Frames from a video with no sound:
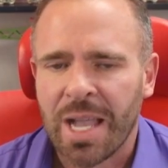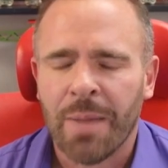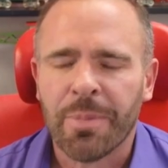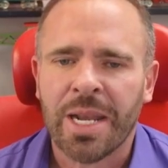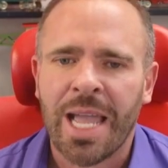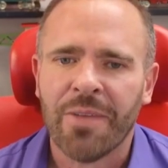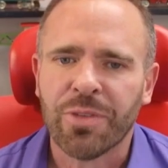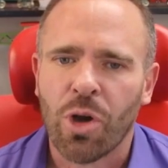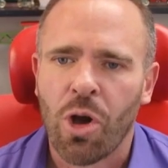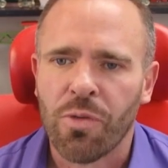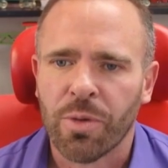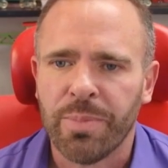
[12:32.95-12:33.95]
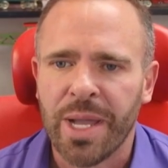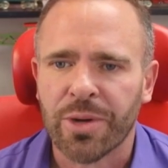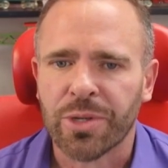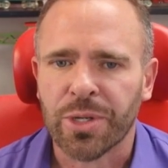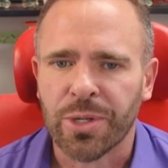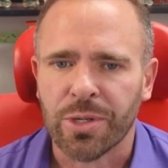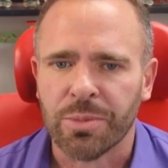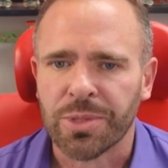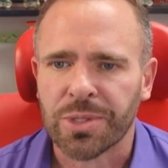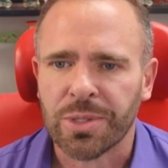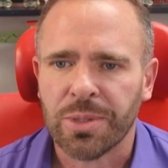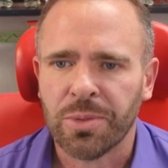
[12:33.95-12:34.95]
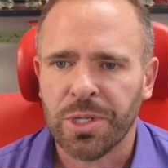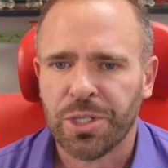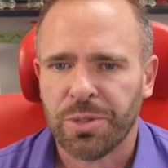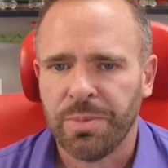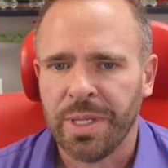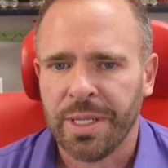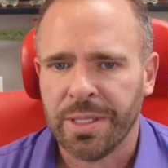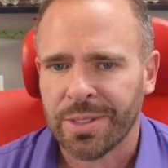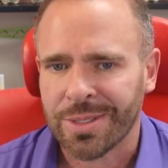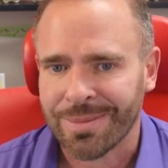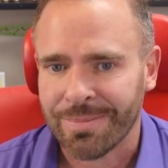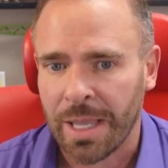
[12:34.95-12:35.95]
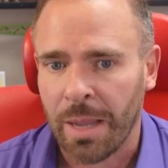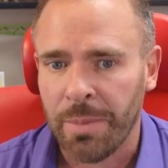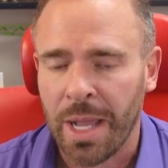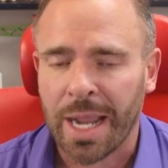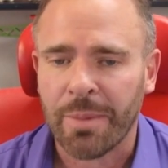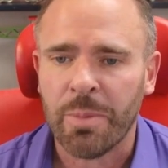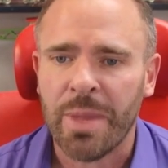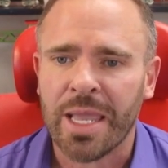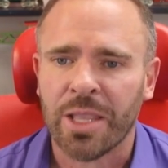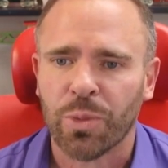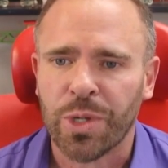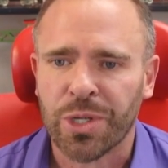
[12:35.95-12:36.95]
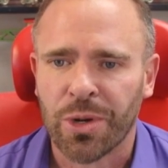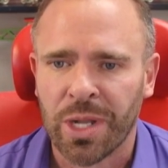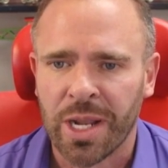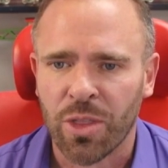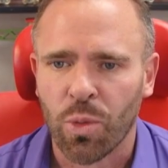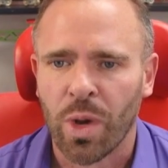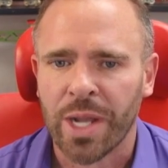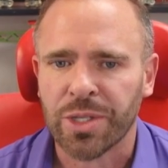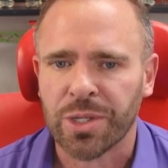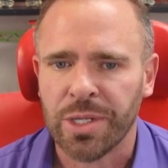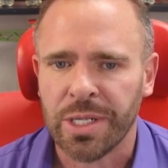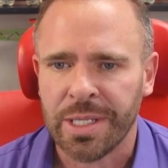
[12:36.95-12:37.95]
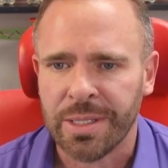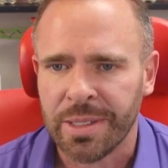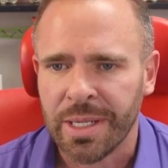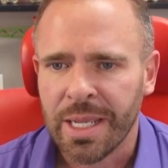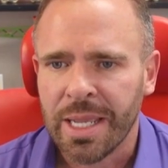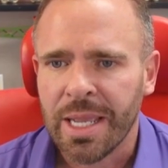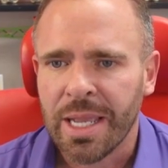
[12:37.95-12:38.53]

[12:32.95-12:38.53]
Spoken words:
I'm going to have to offer better terms, which means I'm not going to be making the return I otherwise could. And,